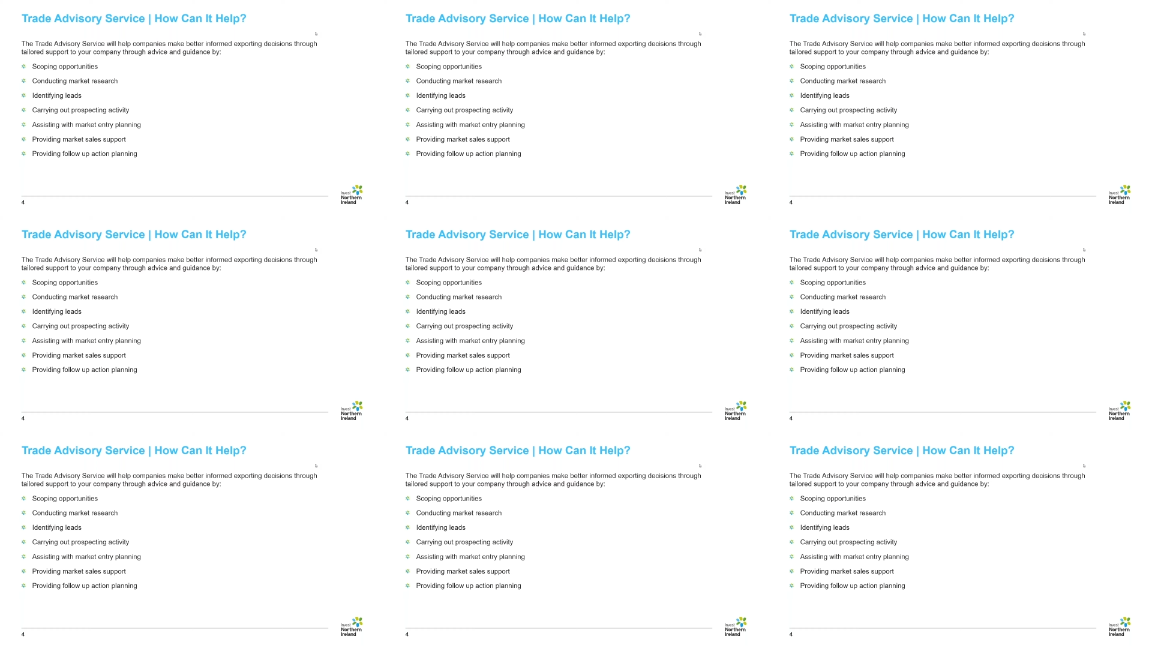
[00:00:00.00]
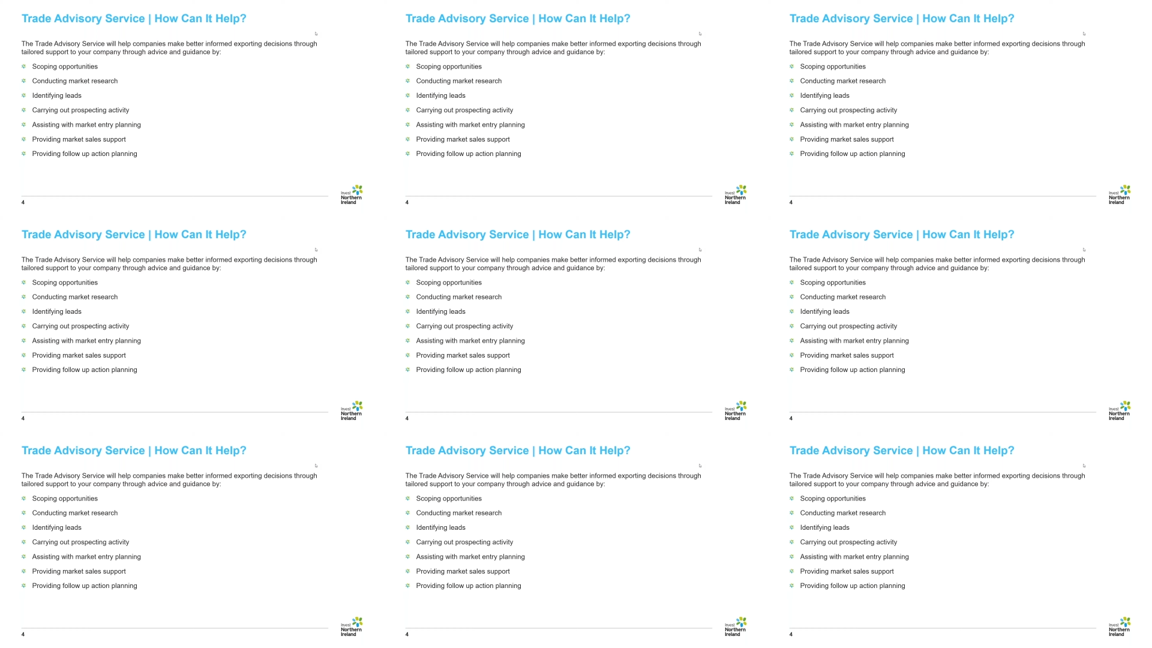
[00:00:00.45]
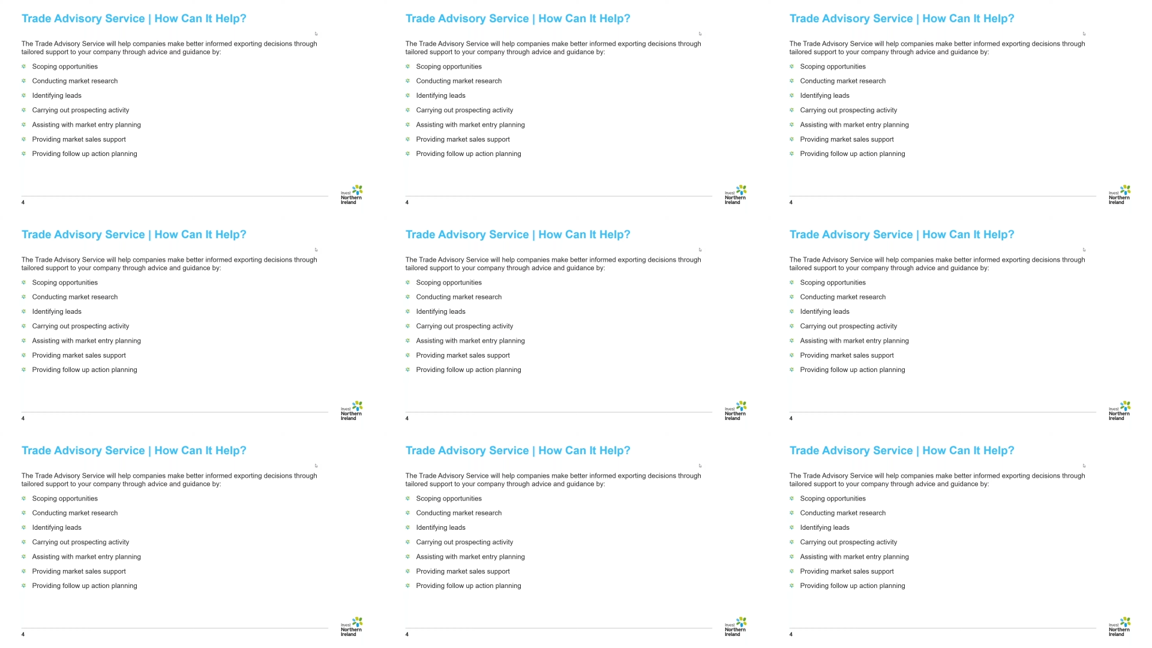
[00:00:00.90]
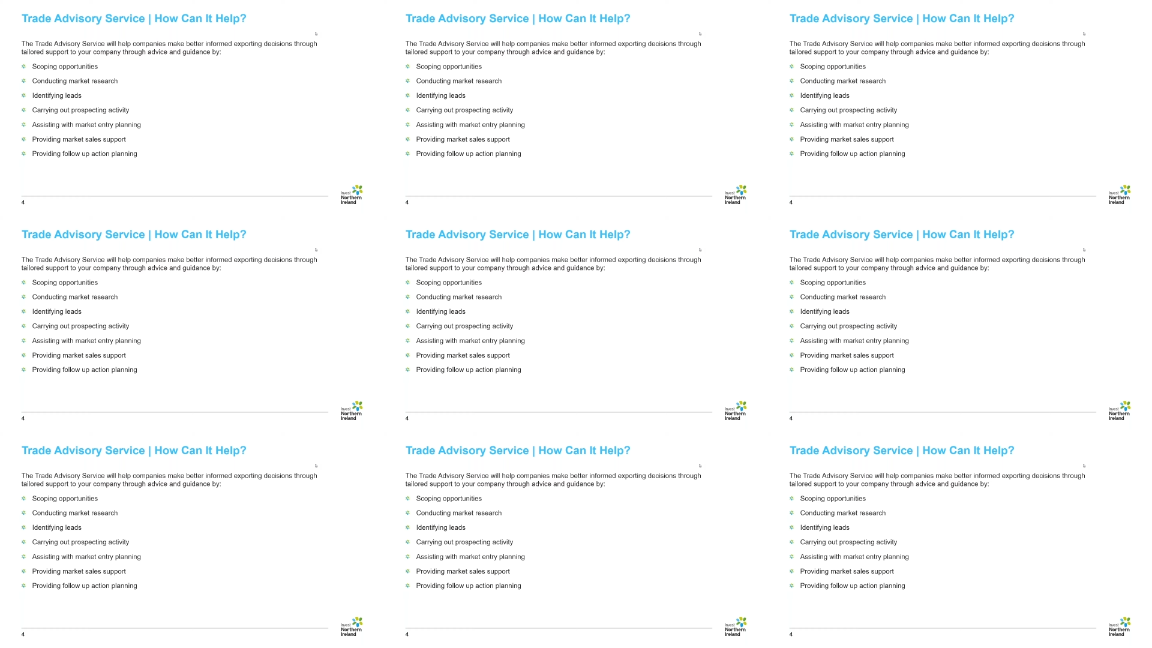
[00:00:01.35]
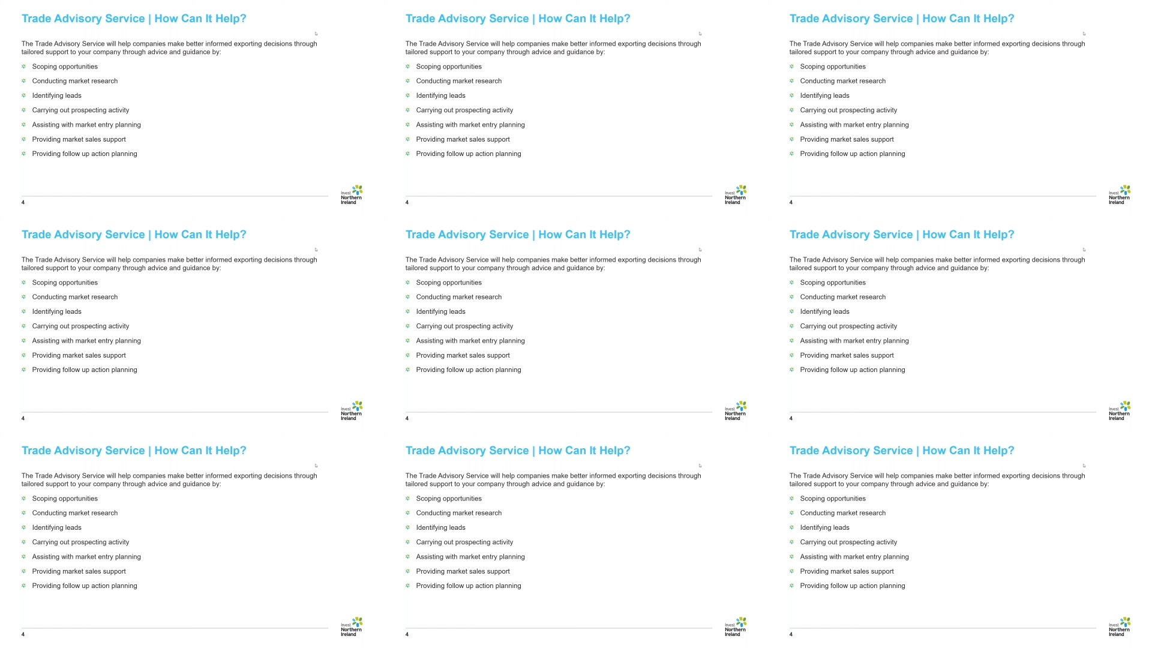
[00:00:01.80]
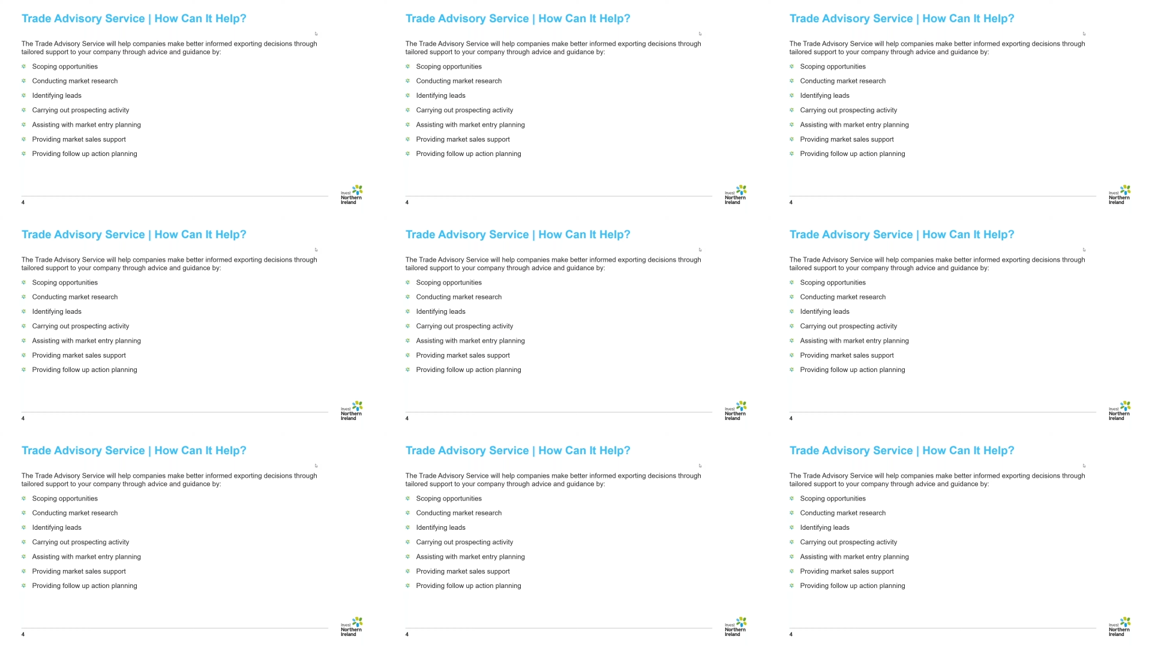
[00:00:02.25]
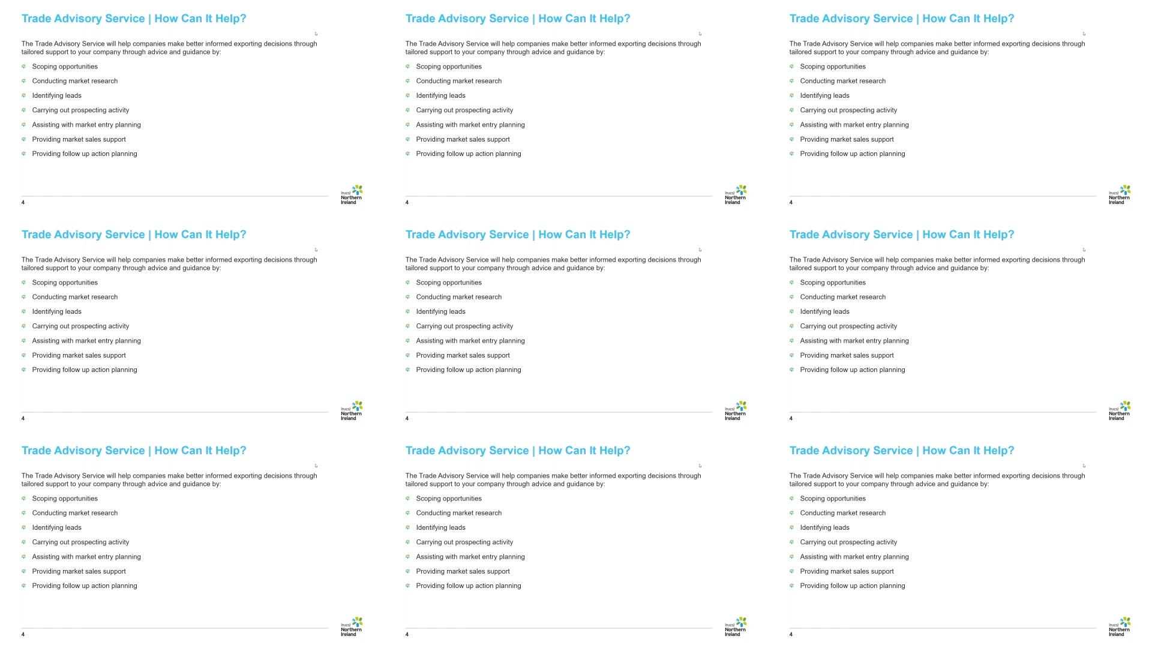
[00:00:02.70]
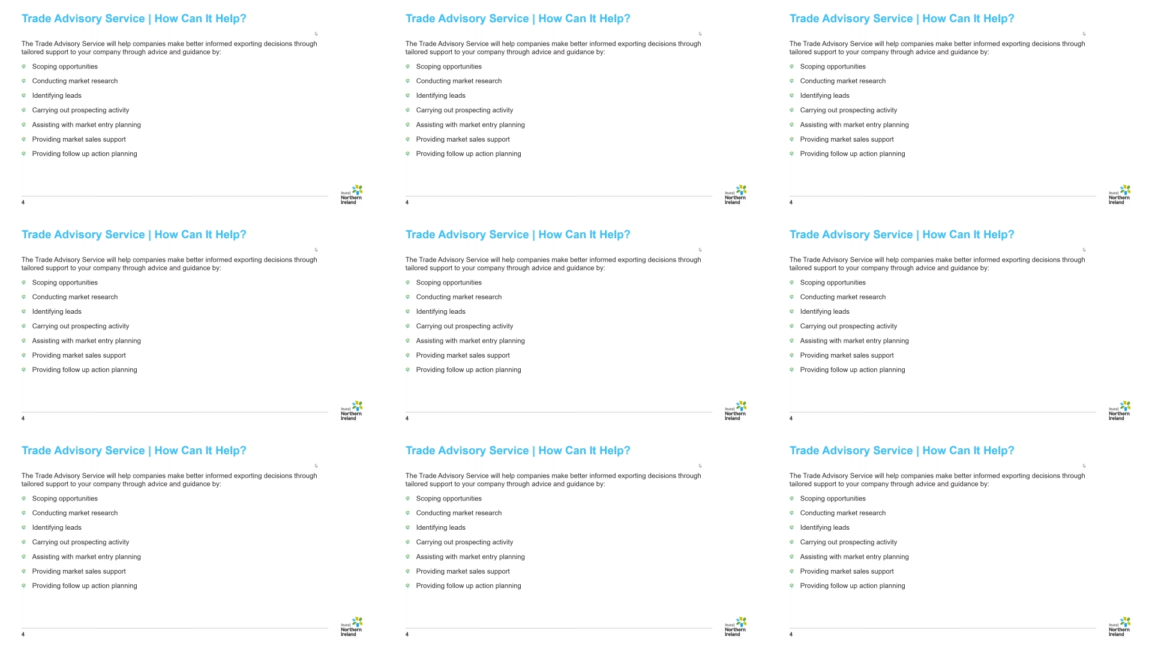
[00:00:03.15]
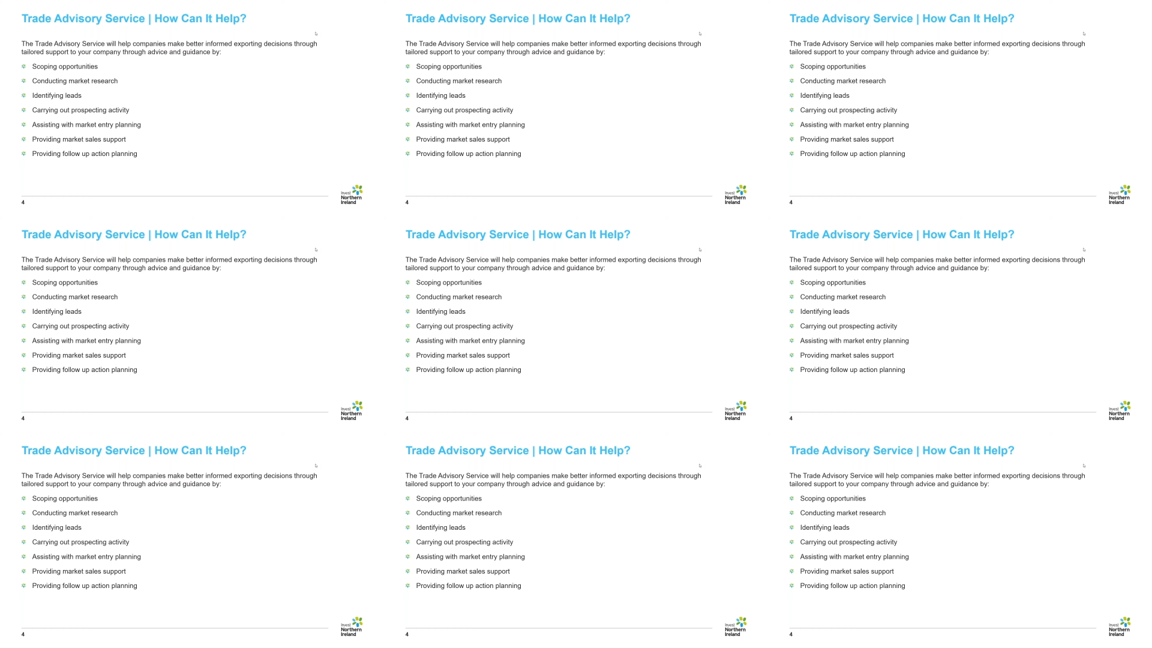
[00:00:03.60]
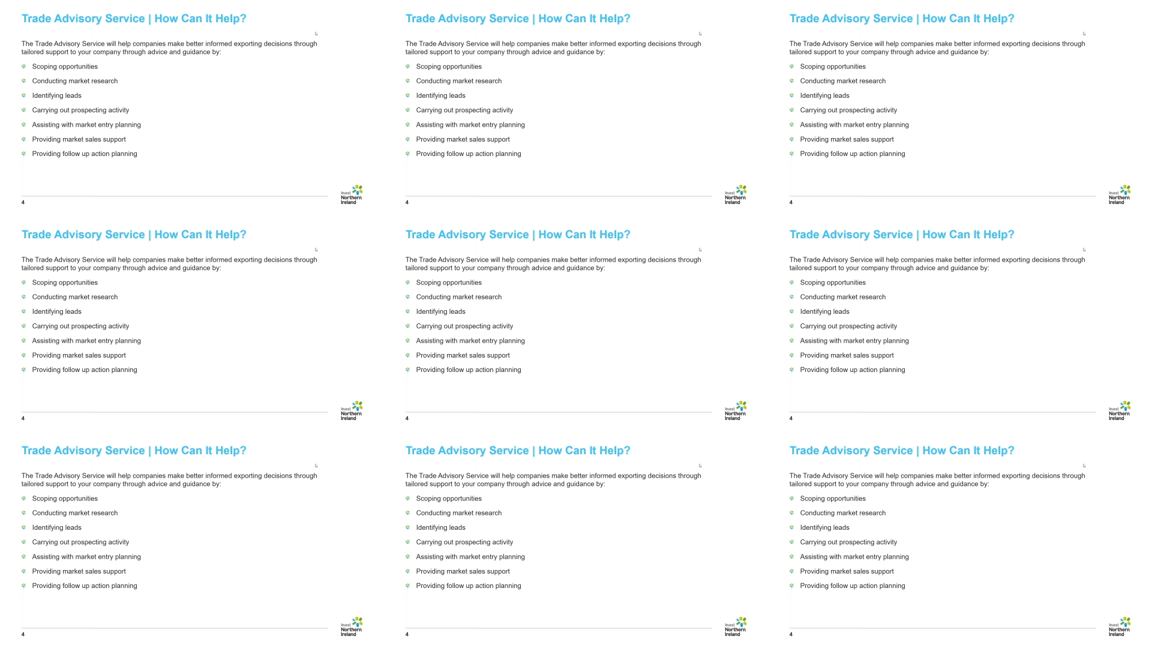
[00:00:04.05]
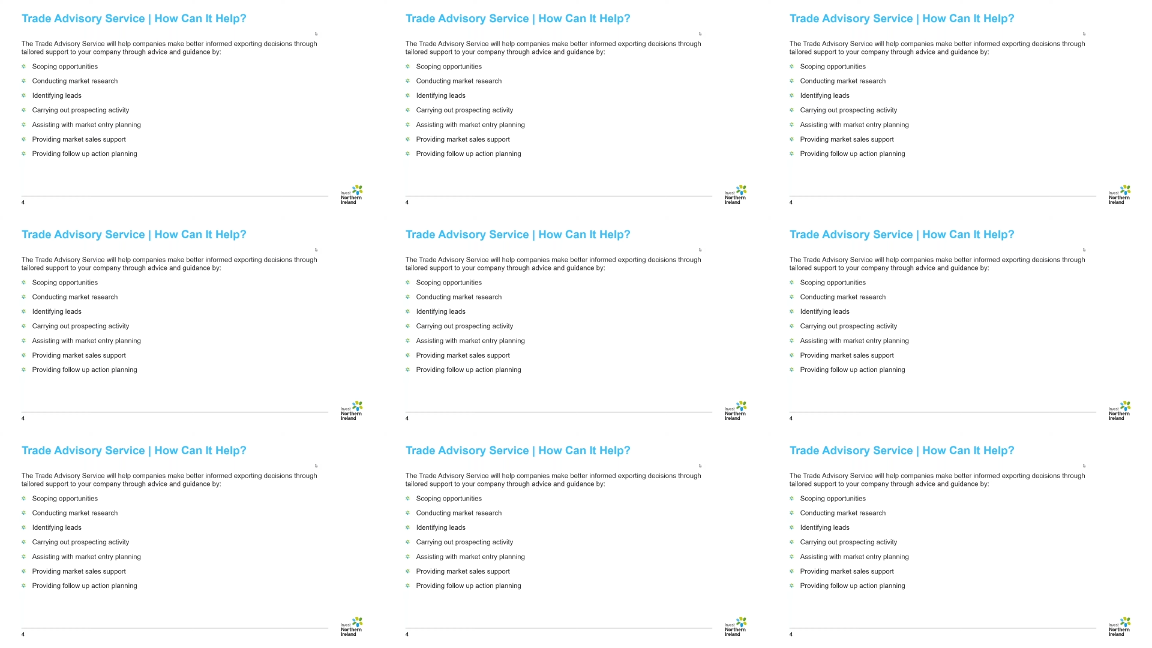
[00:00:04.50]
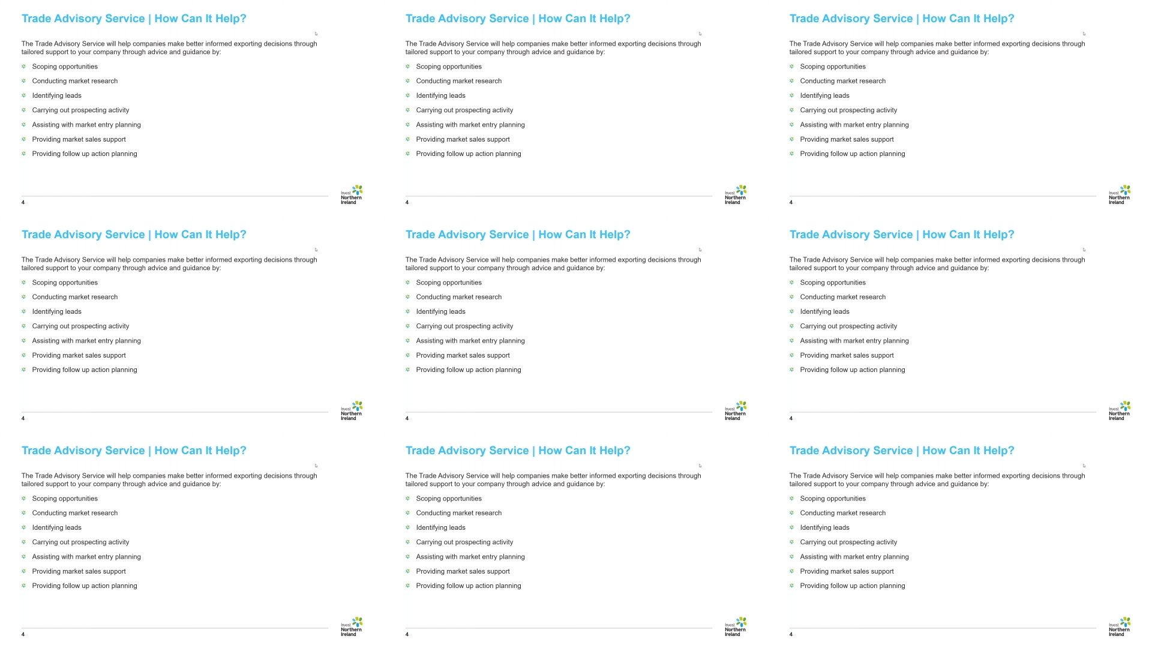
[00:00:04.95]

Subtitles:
No face is visible, so there are no lips to read.